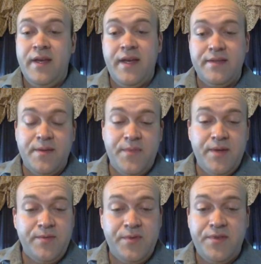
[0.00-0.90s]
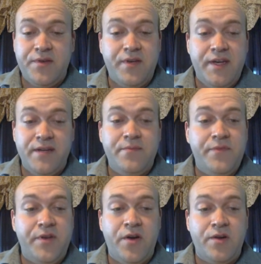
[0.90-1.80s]
And sometimes with the clay,
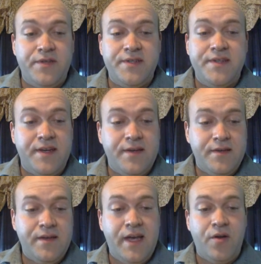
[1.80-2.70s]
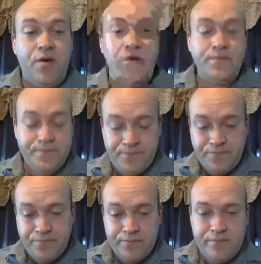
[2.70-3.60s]
they'll hardly sink at all,
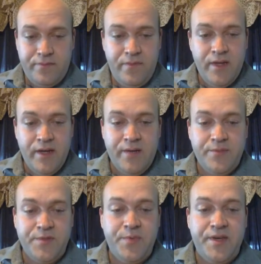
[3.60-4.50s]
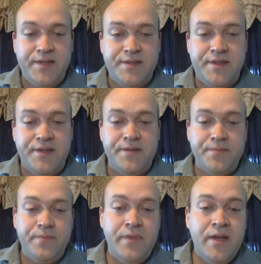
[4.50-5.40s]
just because the
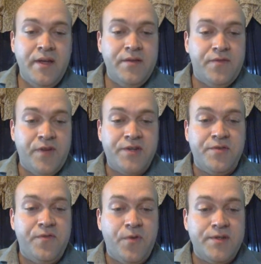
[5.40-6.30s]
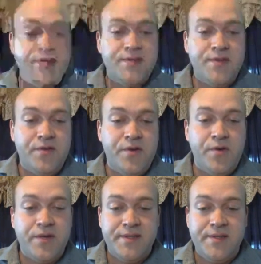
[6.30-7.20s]
frictional force is so low
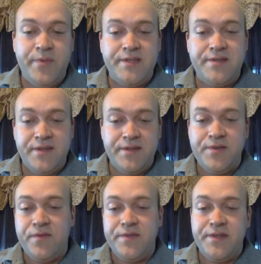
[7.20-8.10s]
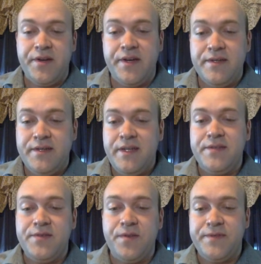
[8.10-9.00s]
because it's based on the surface area, and
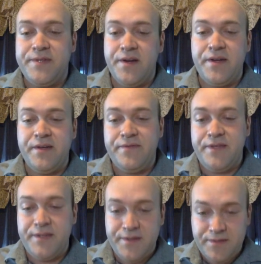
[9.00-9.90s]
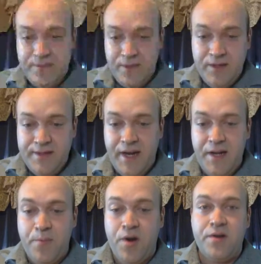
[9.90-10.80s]
the surface area of these
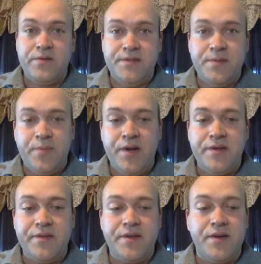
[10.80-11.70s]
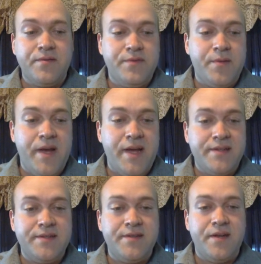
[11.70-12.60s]
tiny particles compared to their
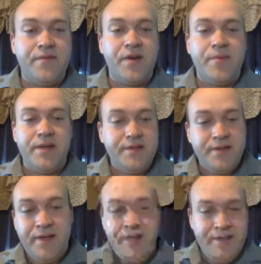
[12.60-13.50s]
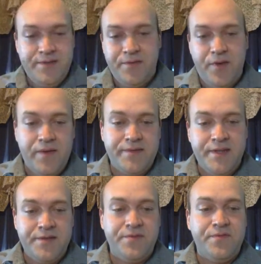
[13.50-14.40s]
mass is not very much. So the
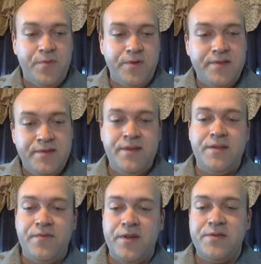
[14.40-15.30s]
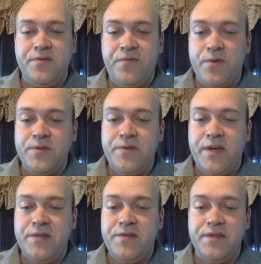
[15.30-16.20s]
gravitational force and the frictional force will
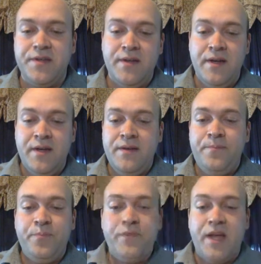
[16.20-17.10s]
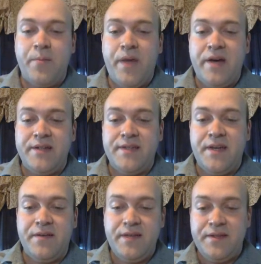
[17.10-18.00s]
actually kind of balance
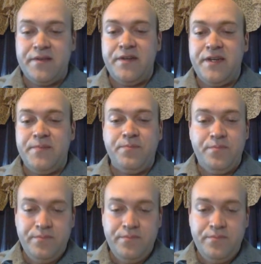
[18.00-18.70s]
out, and the clay